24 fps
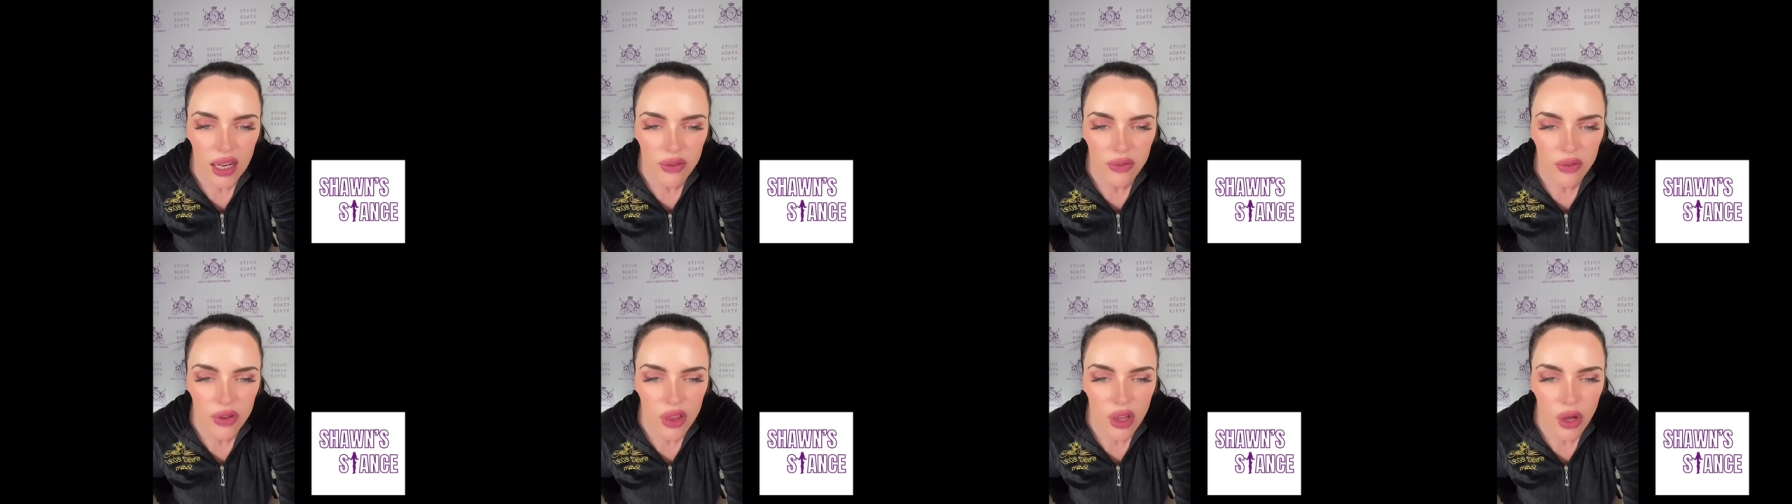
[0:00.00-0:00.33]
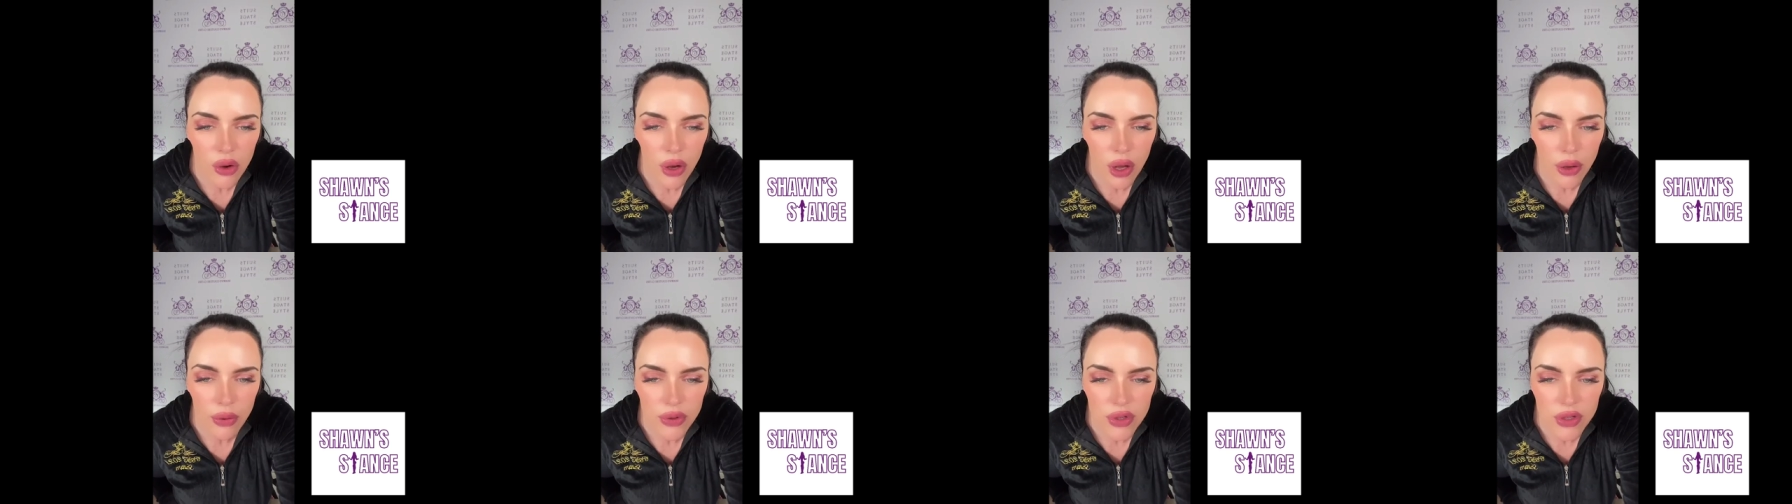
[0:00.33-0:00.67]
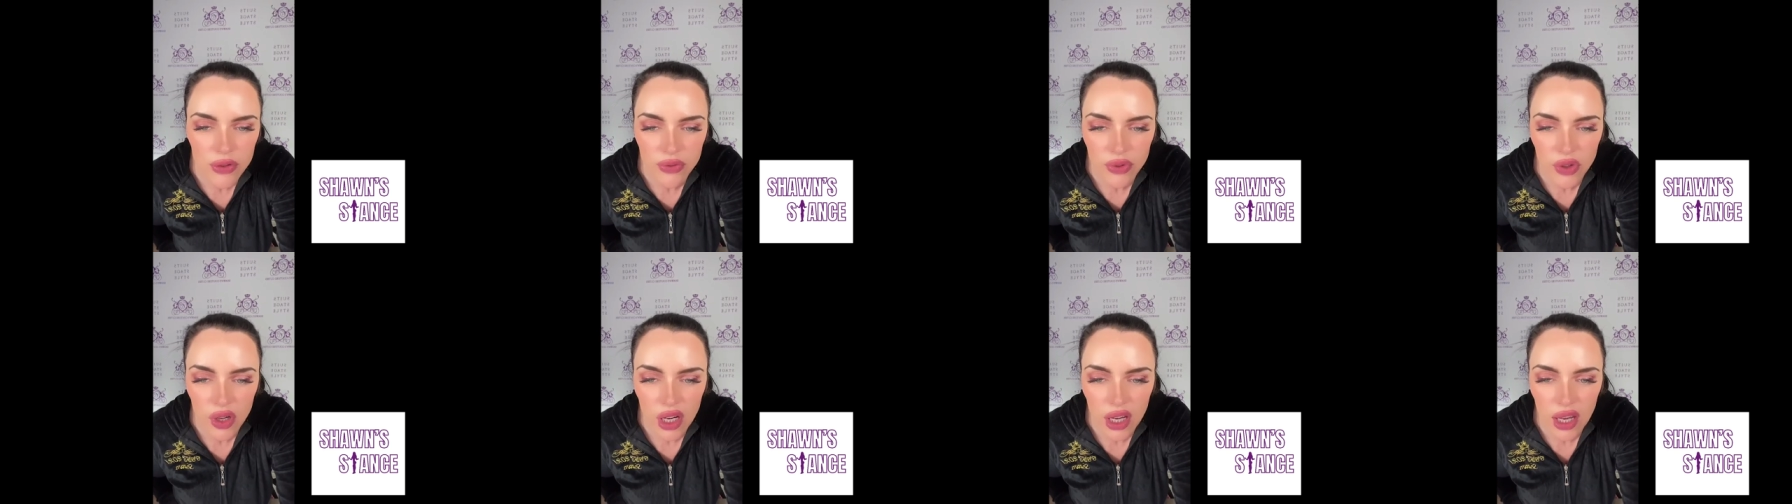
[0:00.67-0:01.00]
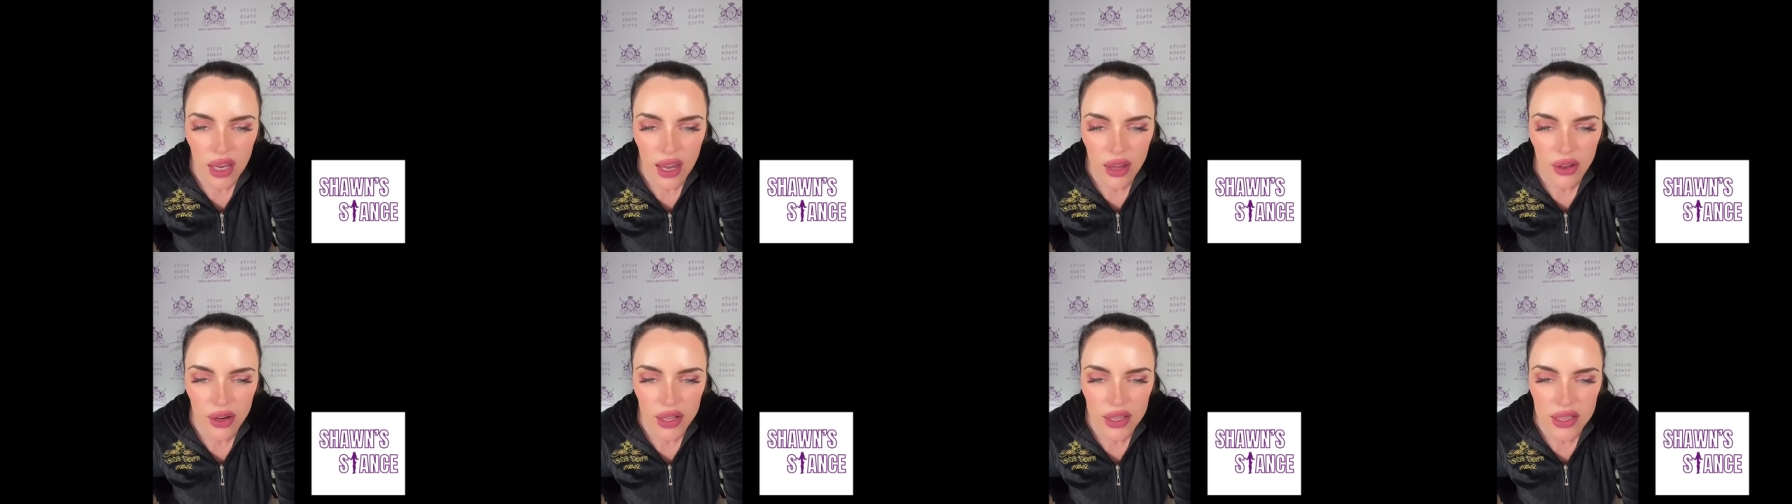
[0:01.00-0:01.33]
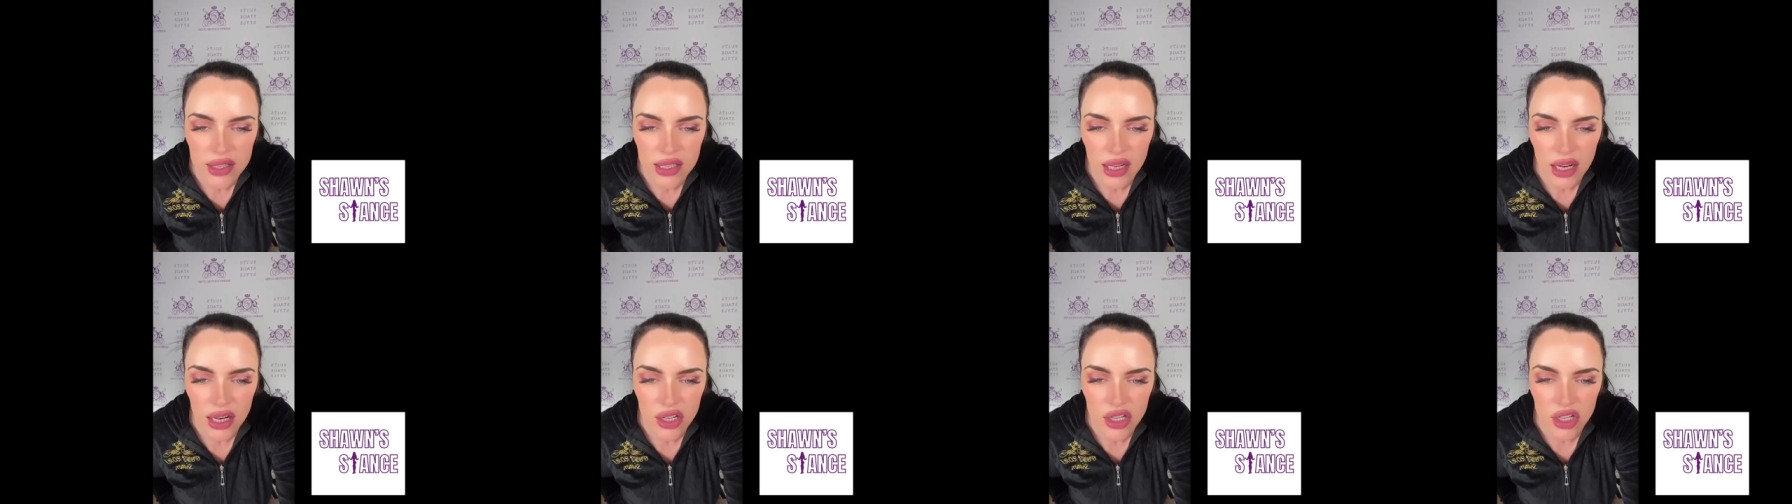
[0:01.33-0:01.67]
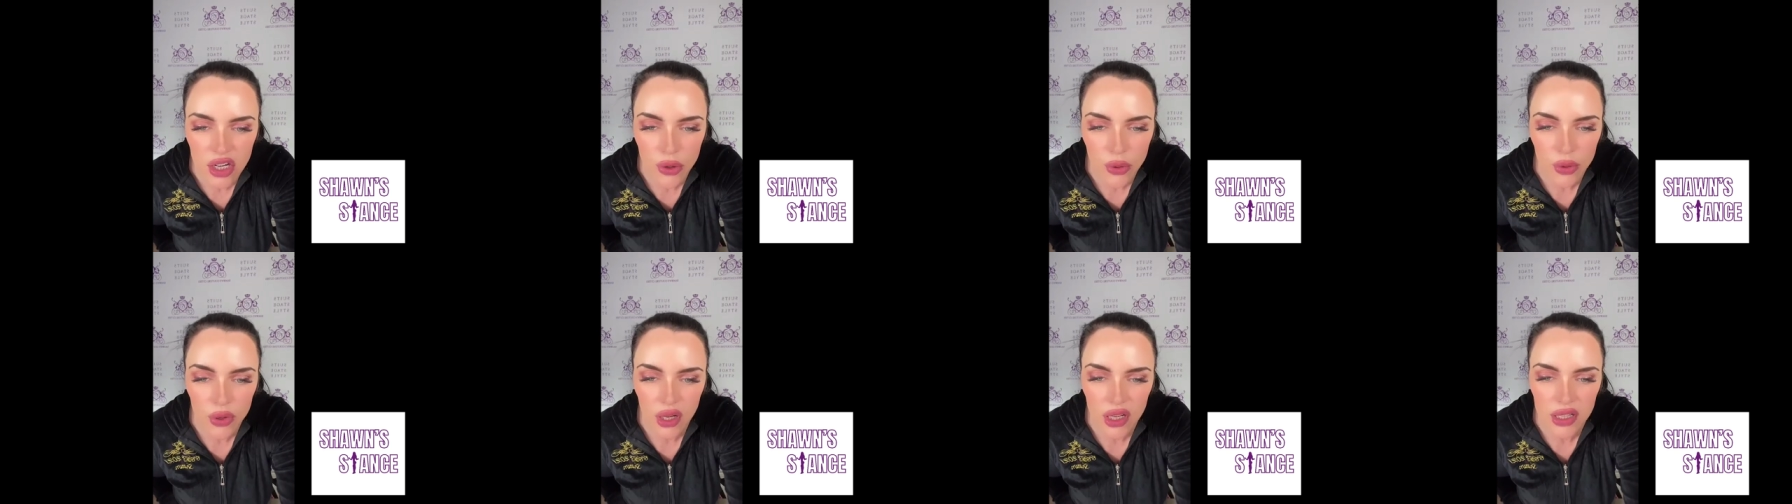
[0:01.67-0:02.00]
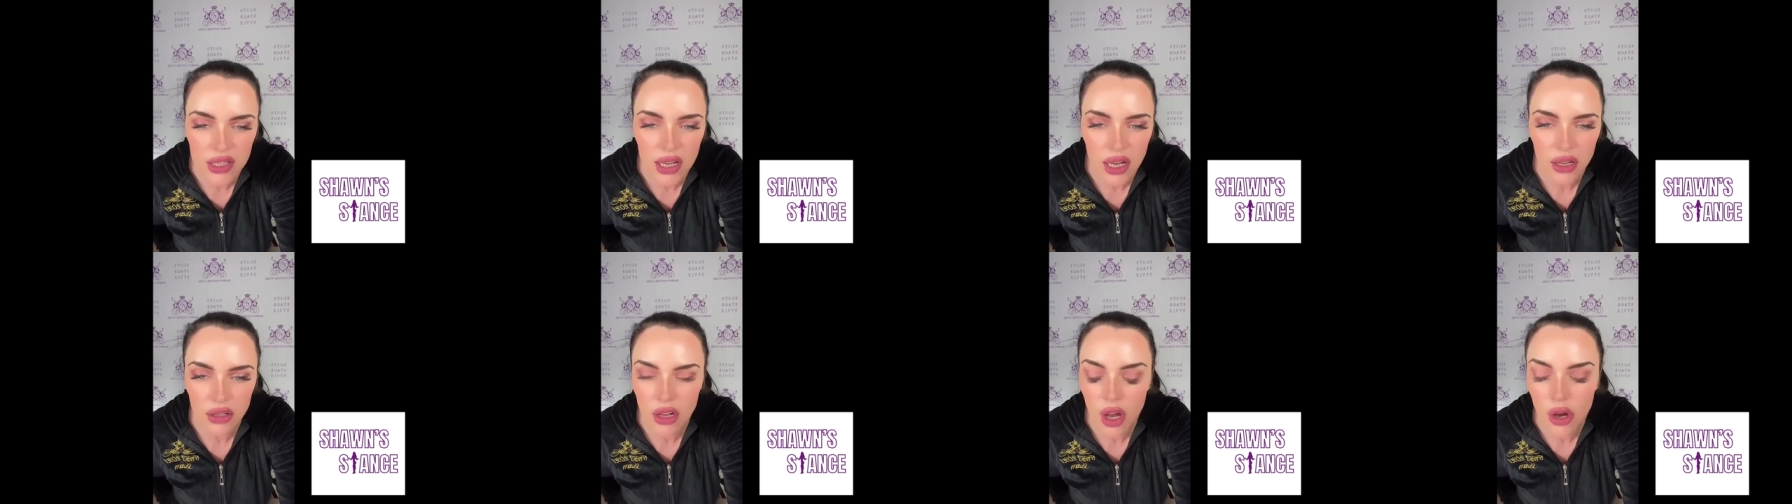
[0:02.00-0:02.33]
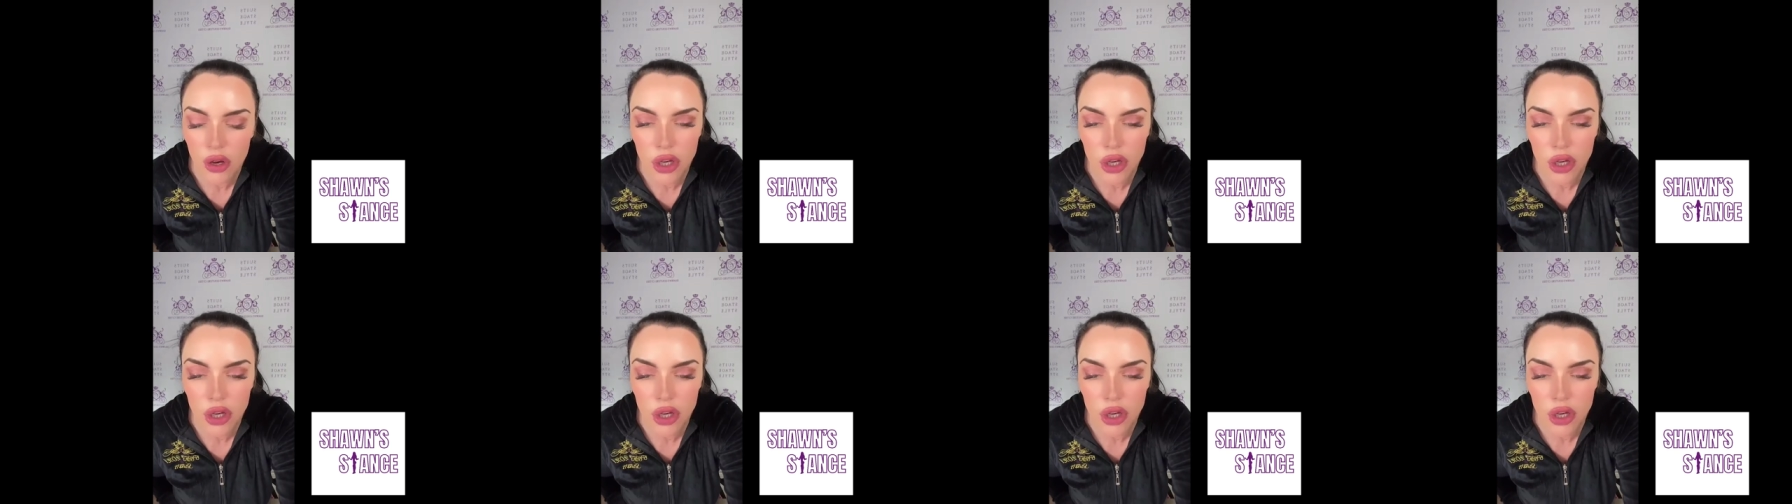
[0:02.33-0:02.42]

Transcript: And even though I was freaking out on stage, no one could tell.